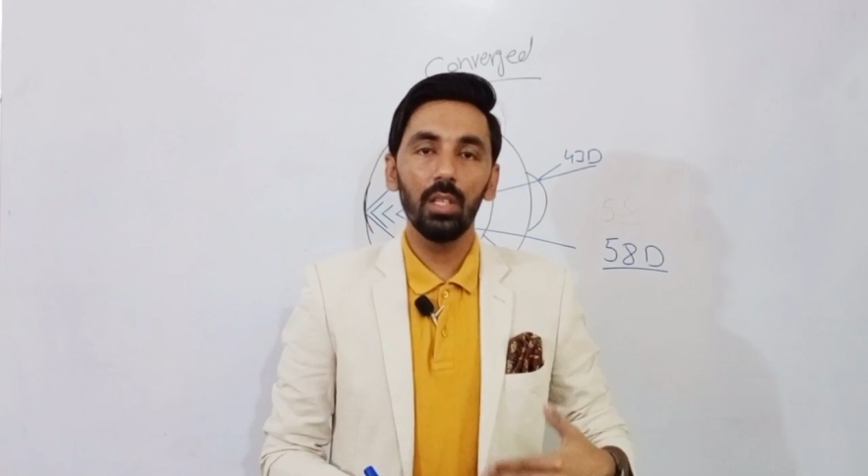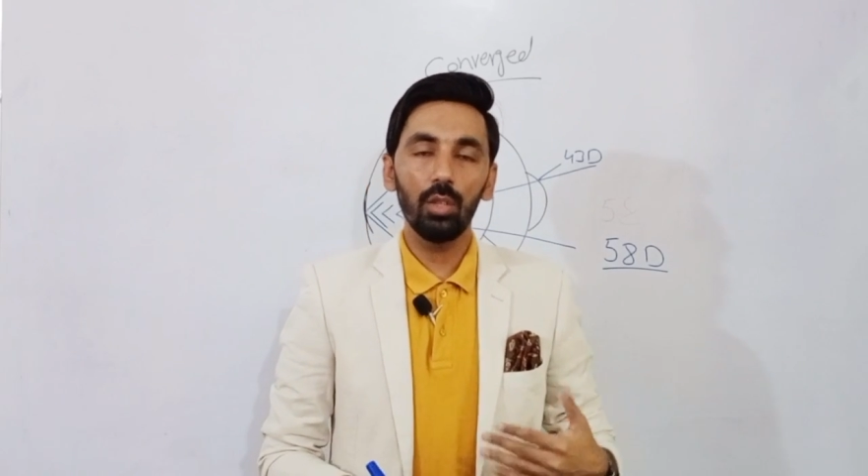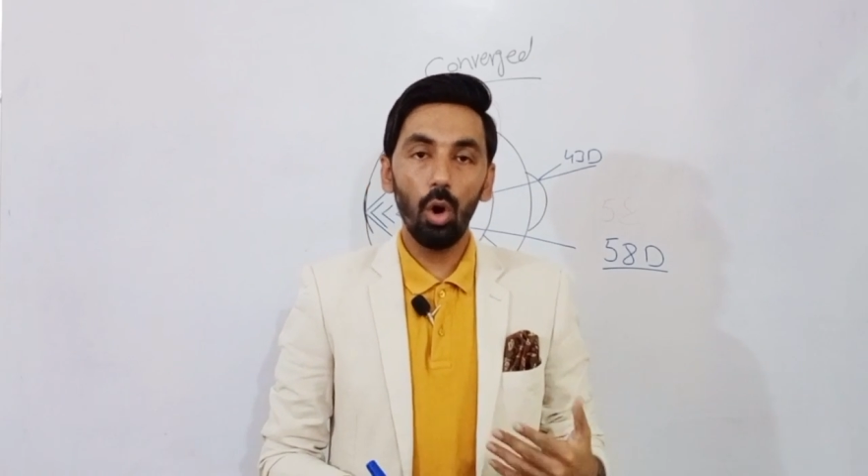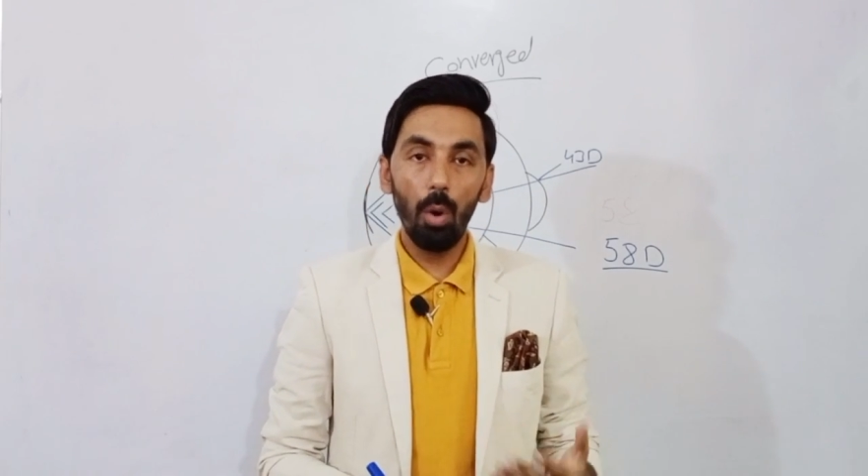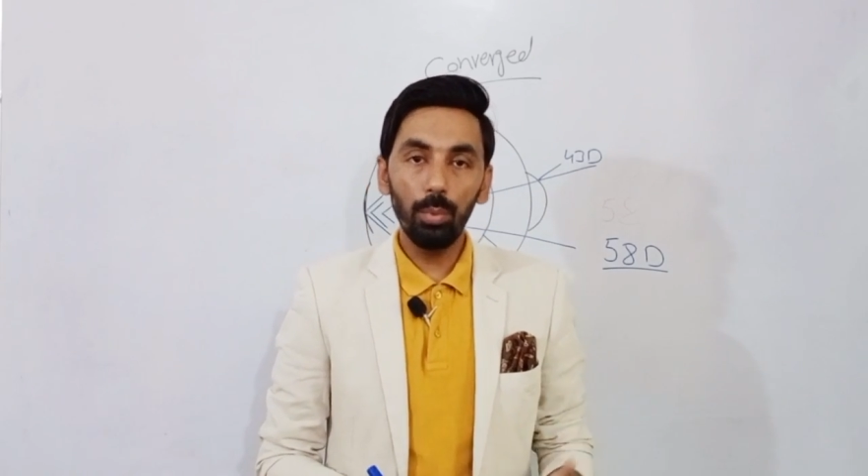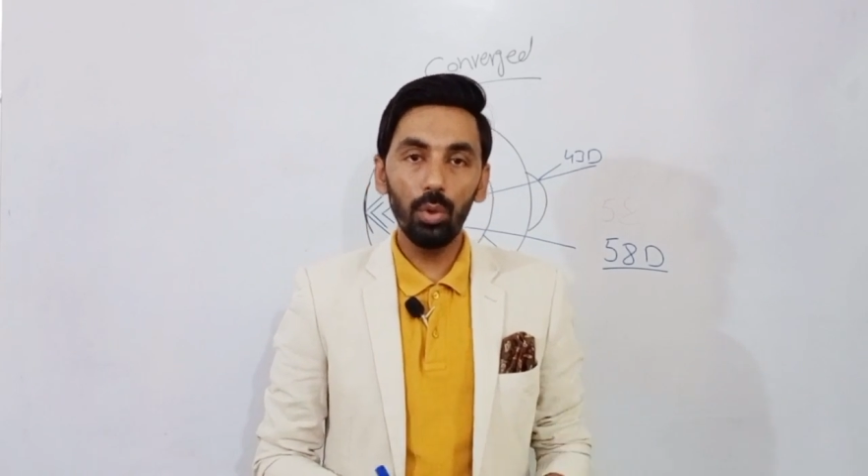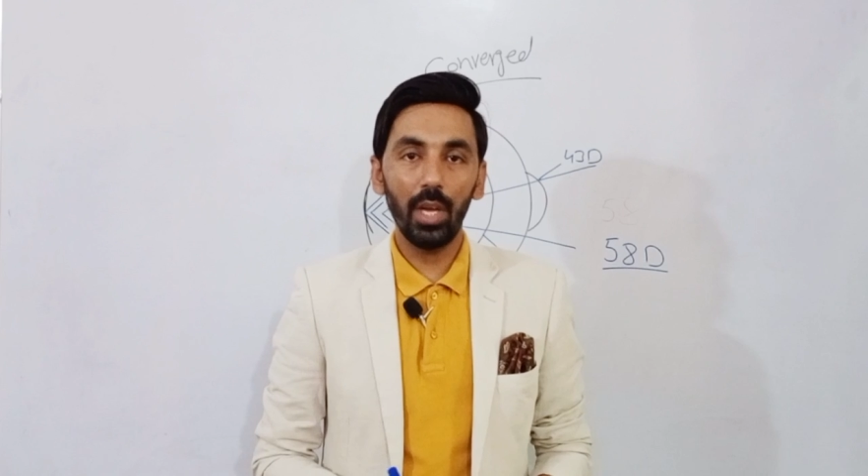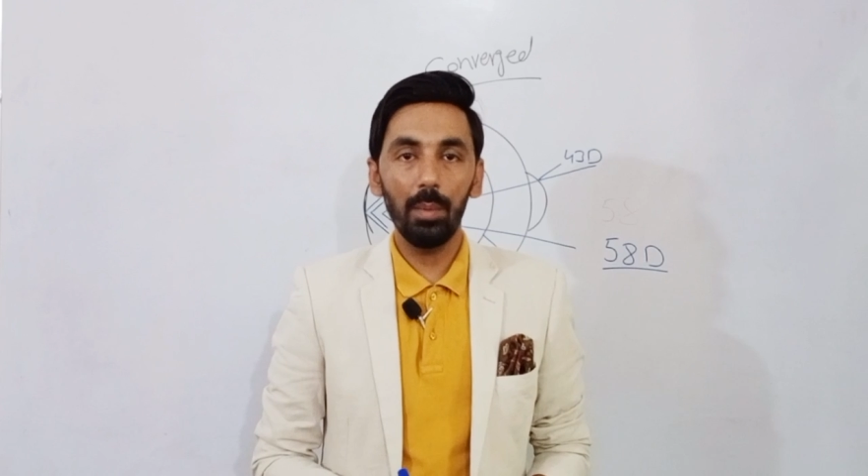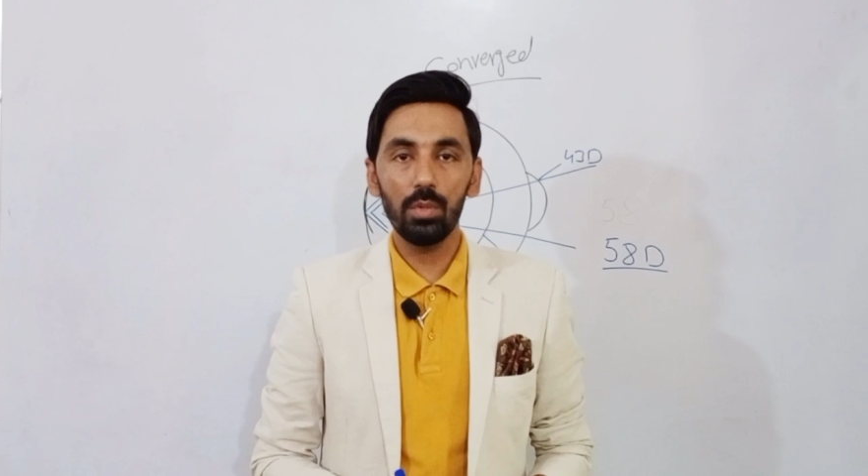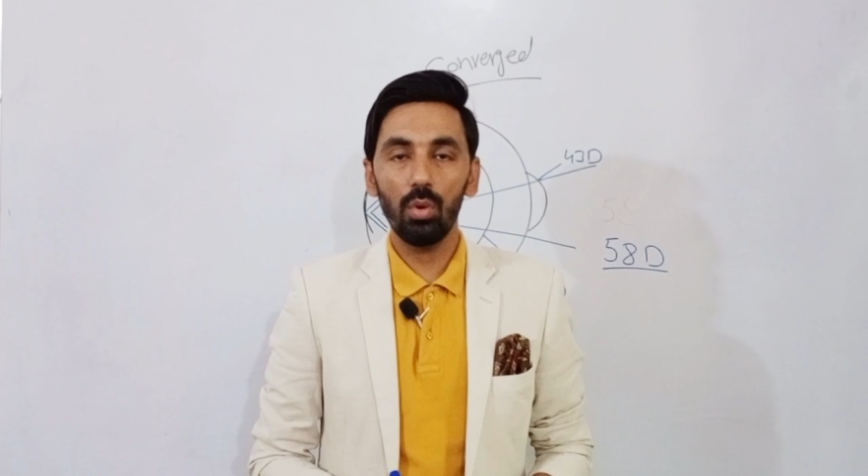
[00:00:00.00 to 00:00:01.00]
the
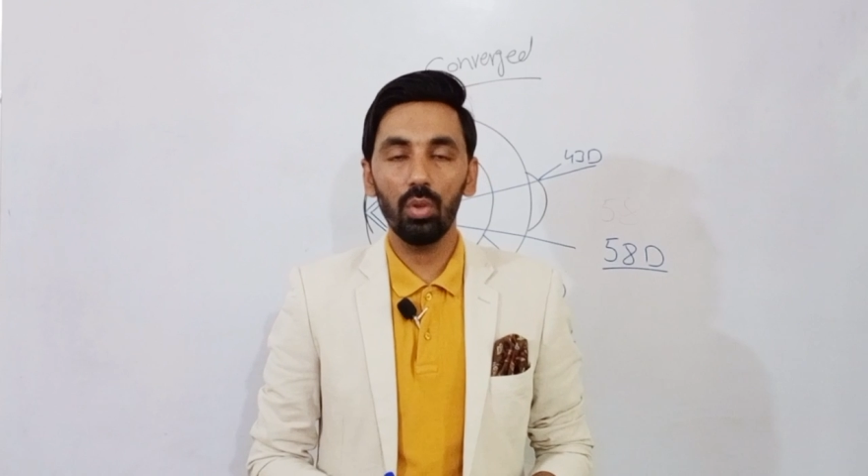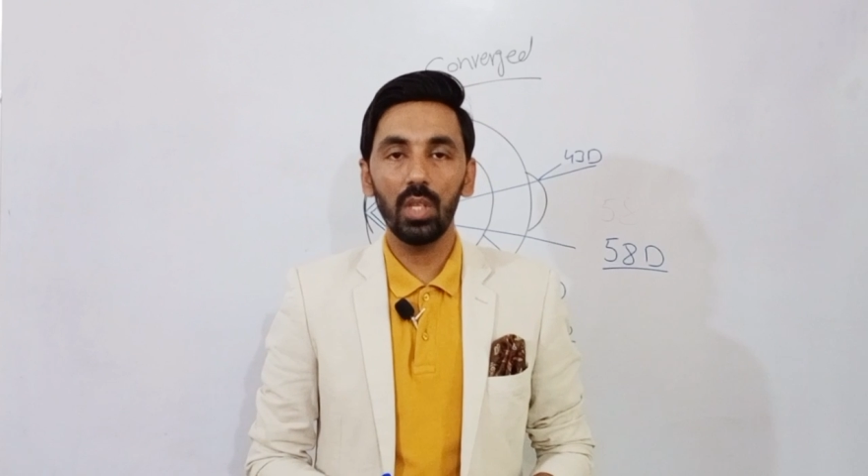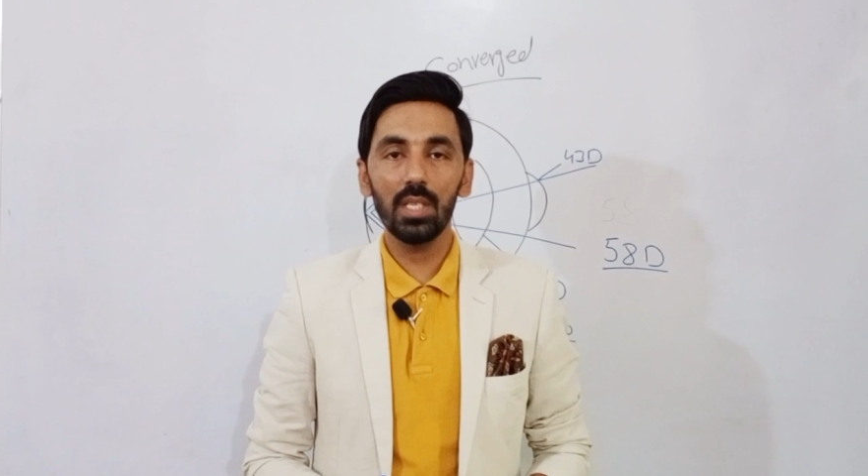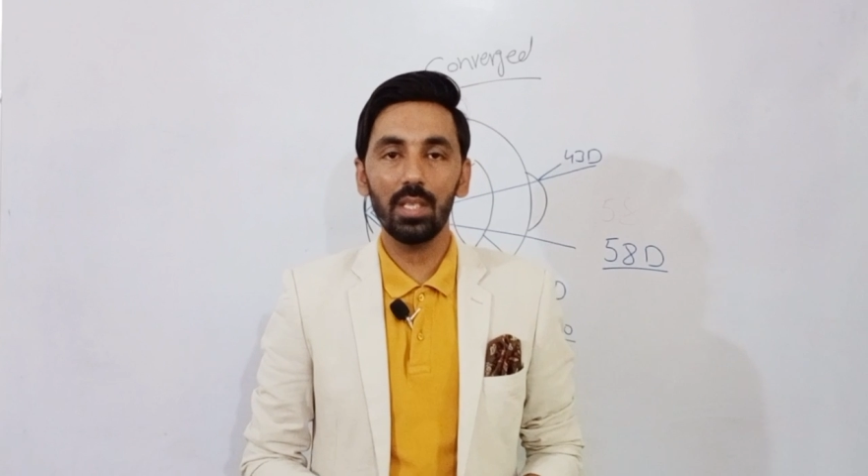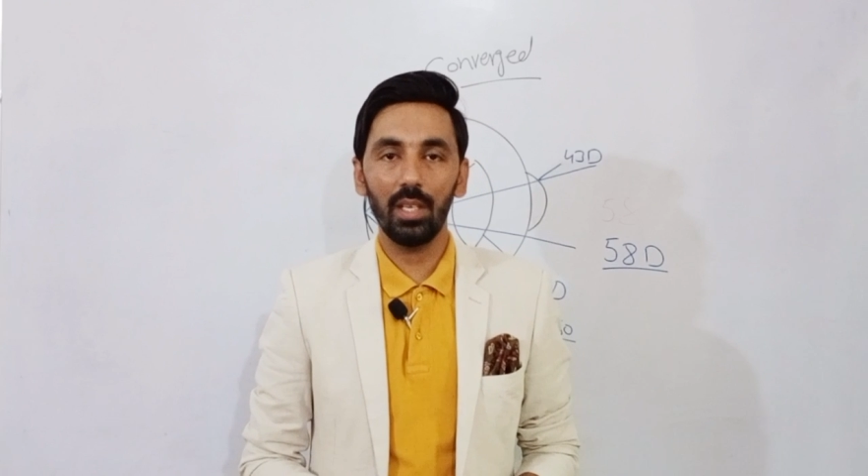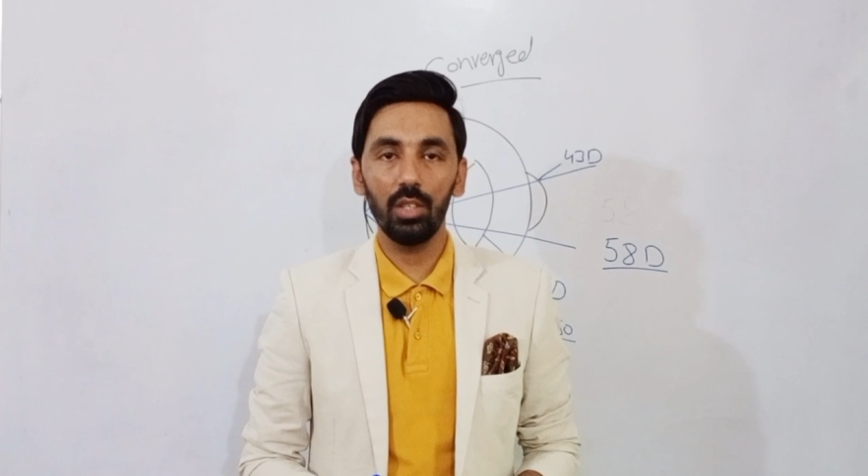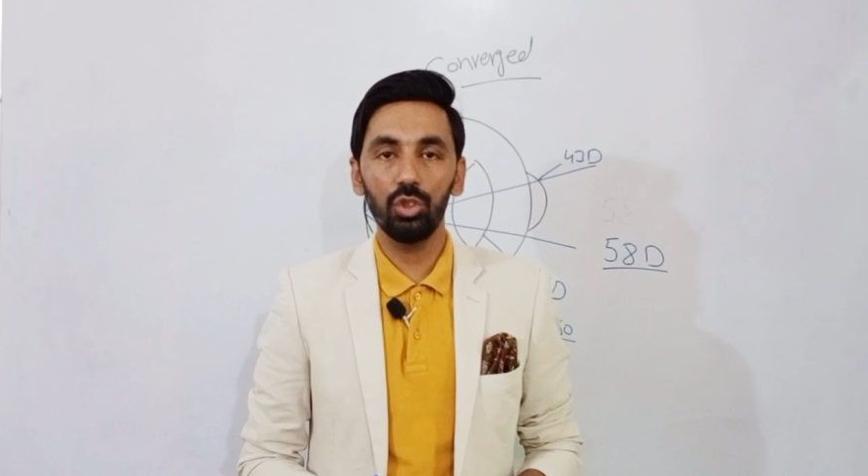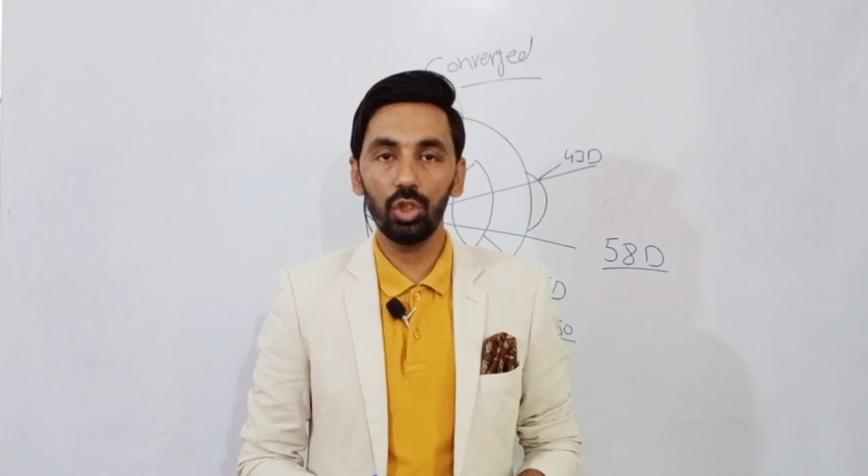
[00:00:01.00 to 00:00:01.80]
optotypes on the Snellen